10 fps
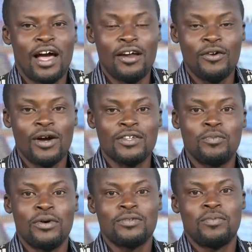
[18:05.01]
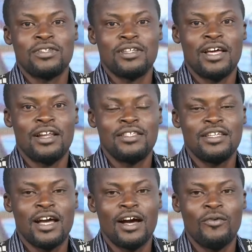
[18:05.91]
Arewa Sports
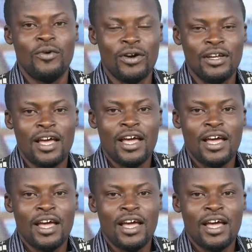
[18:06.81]
Personality Award.